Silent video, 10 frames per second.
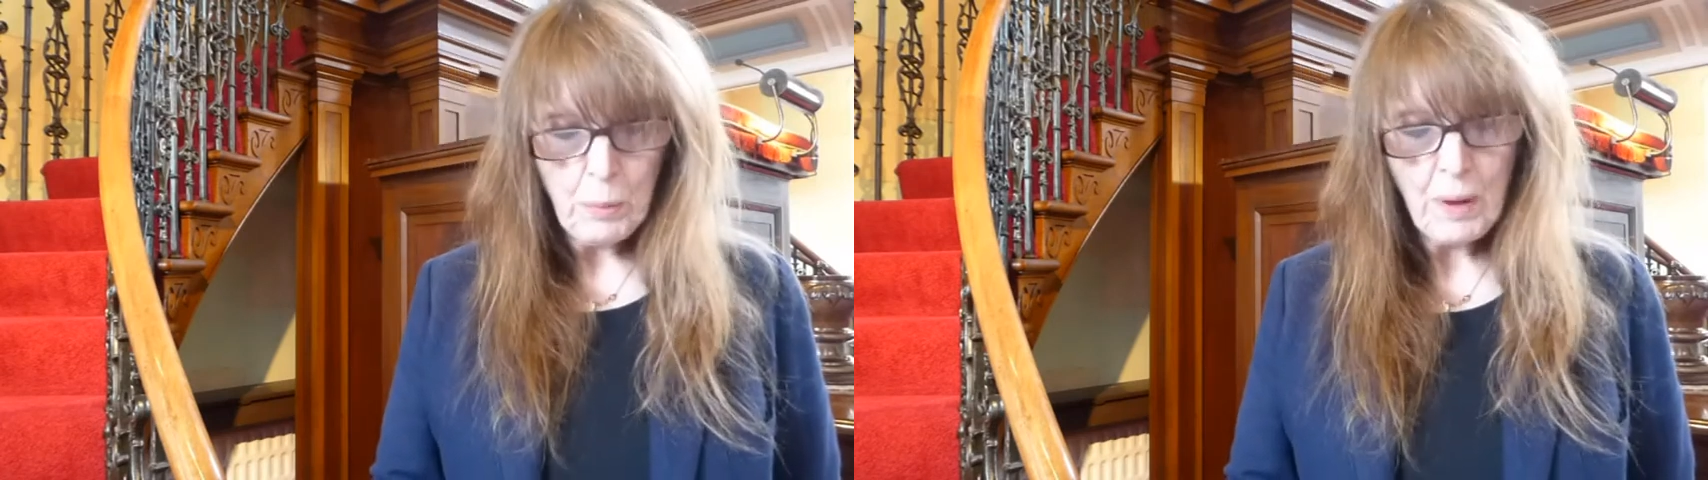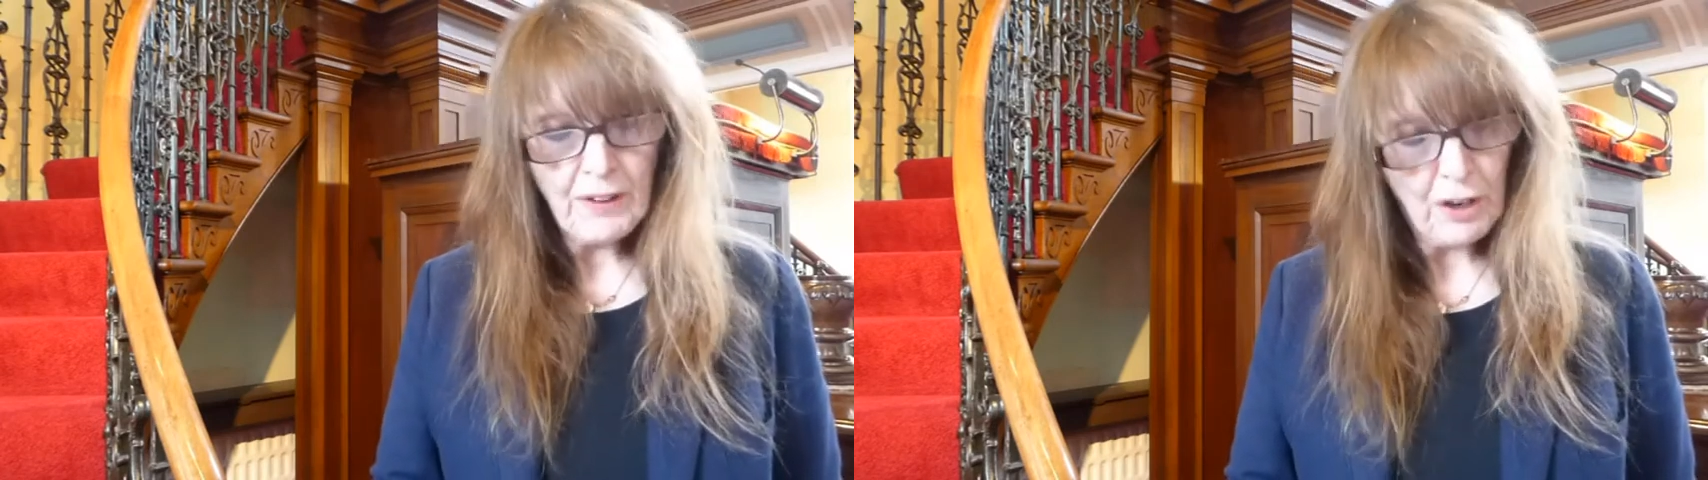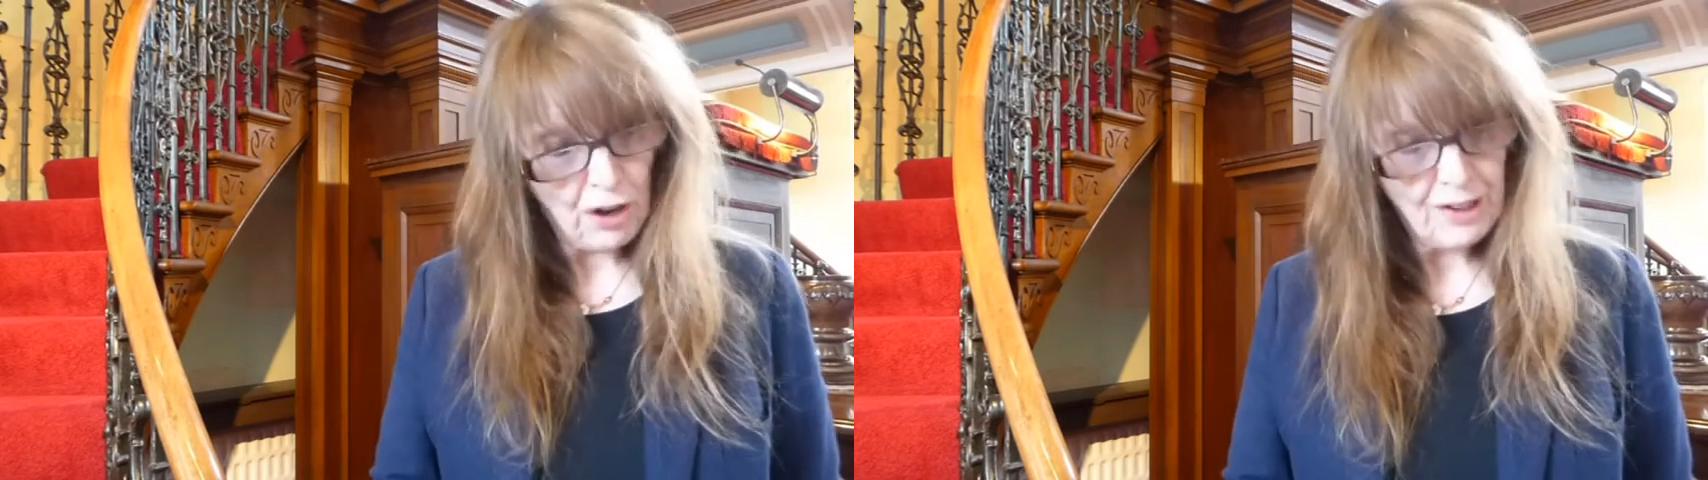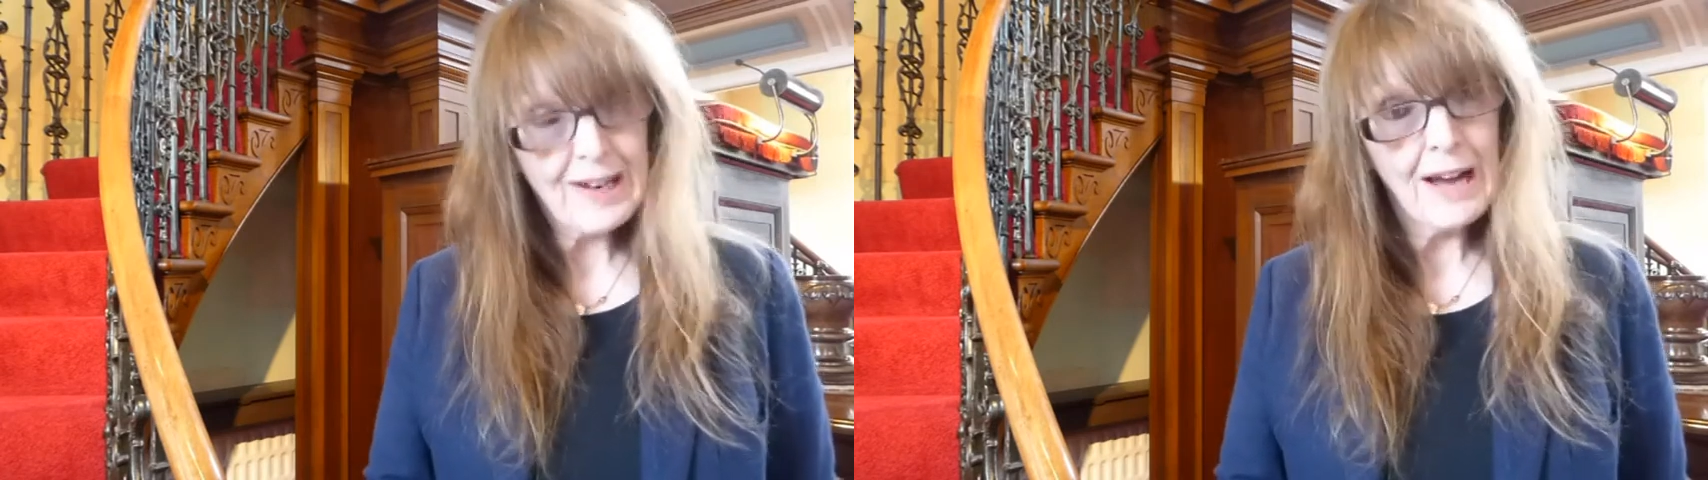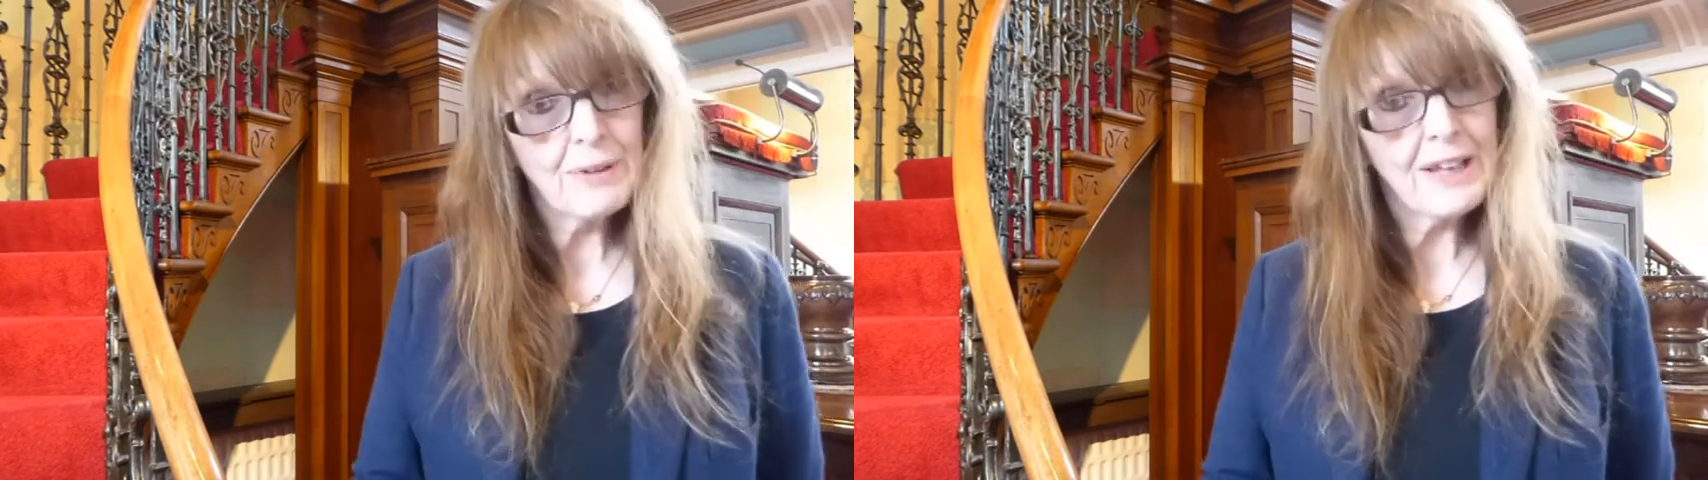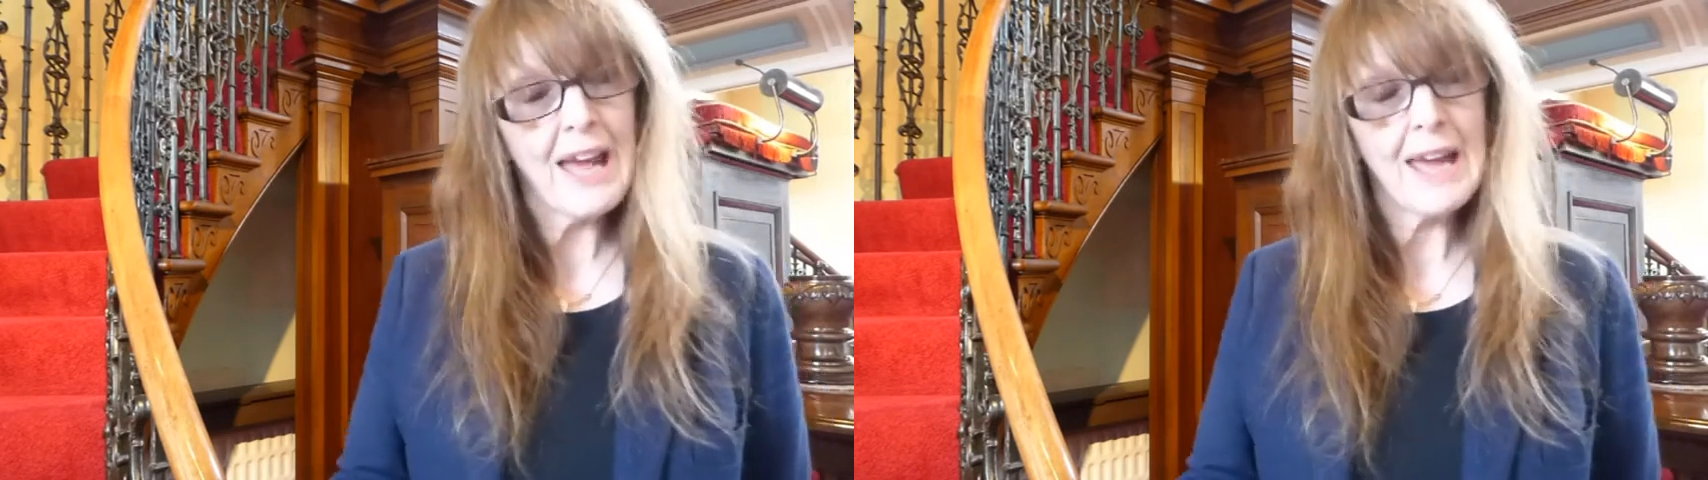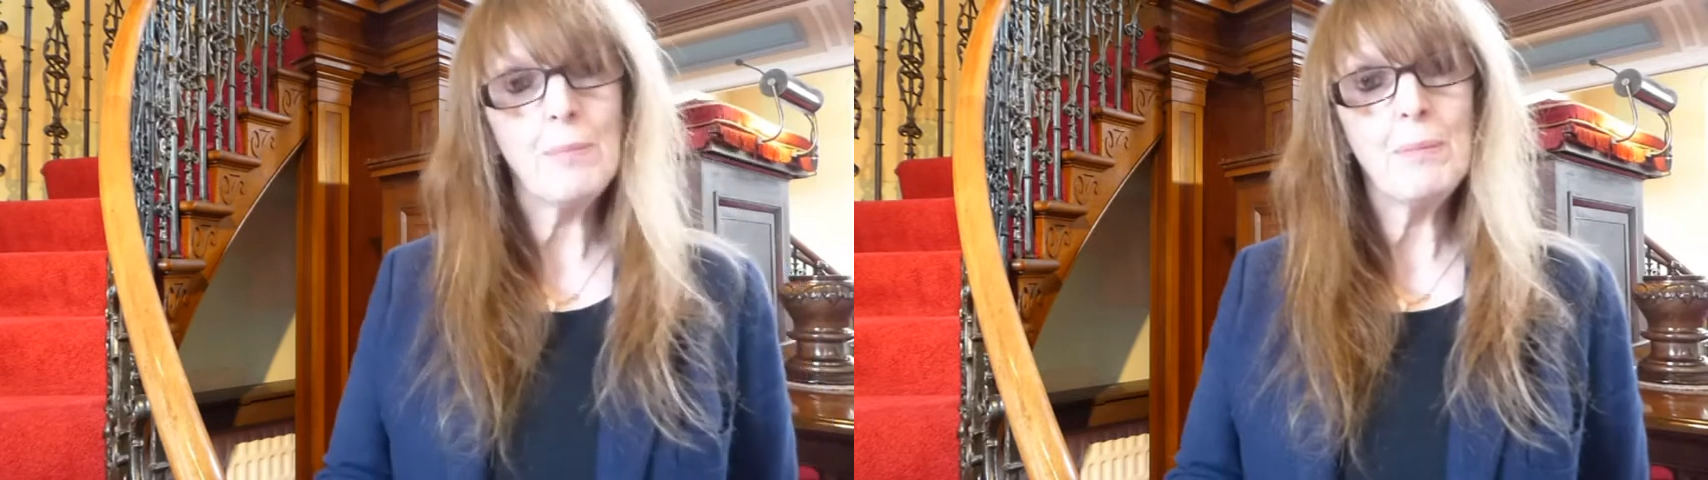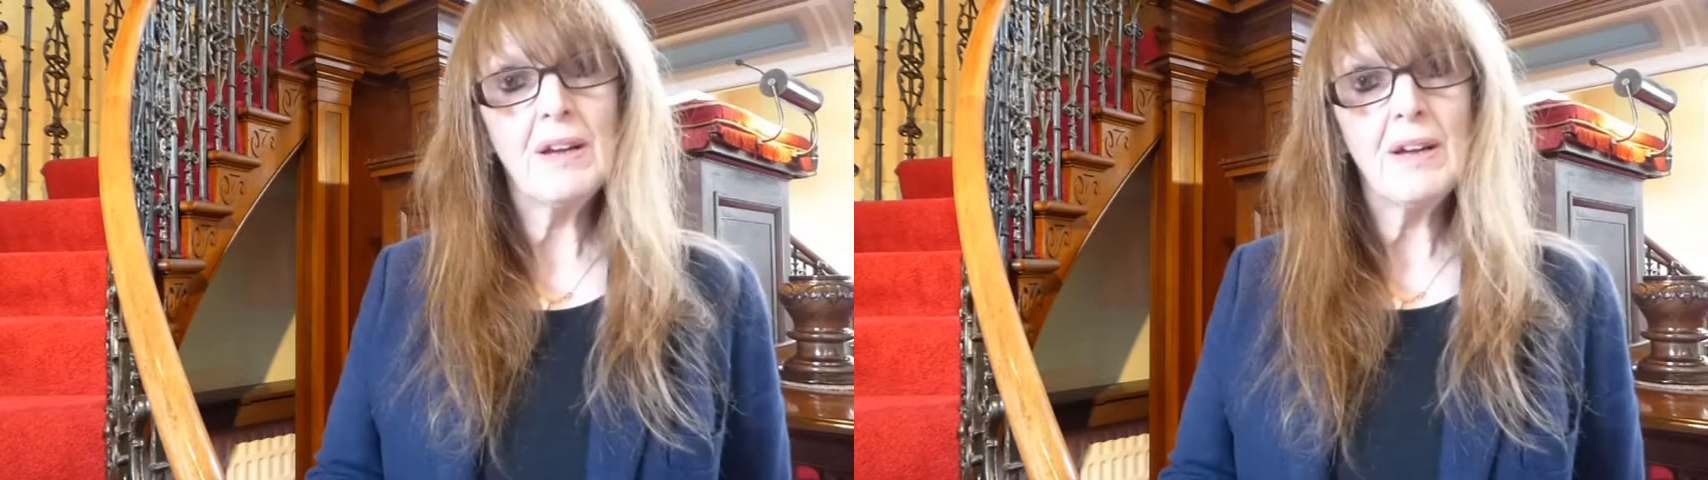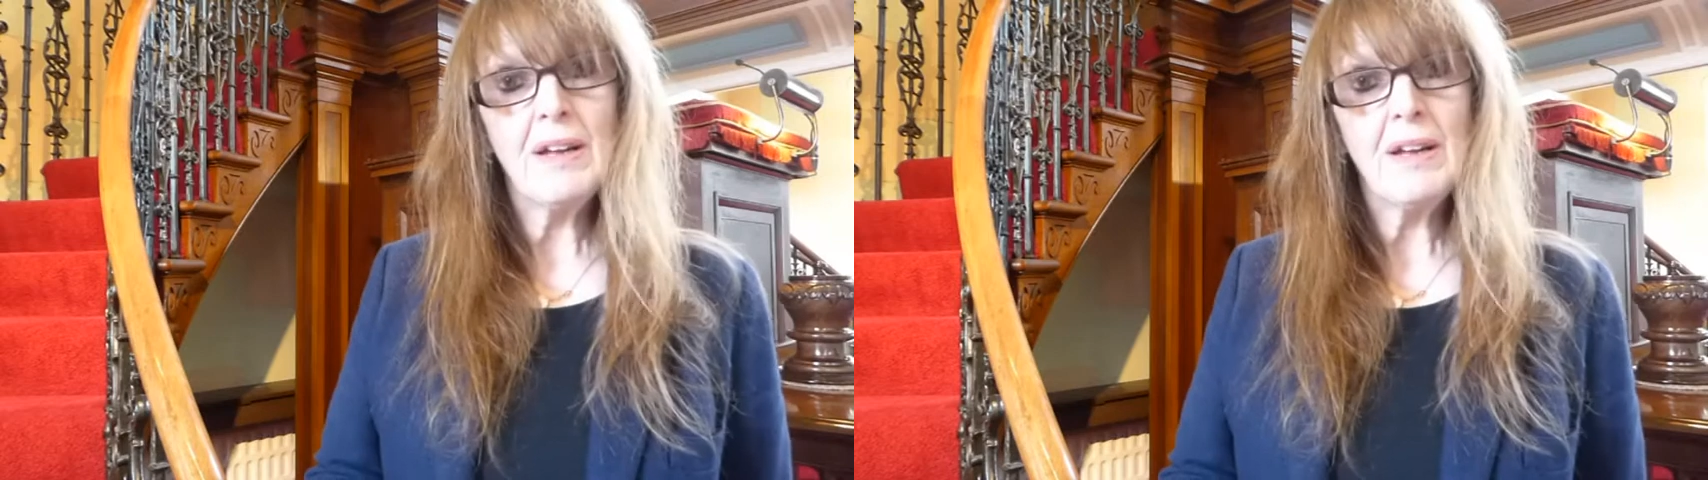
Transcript: When the lockdown came,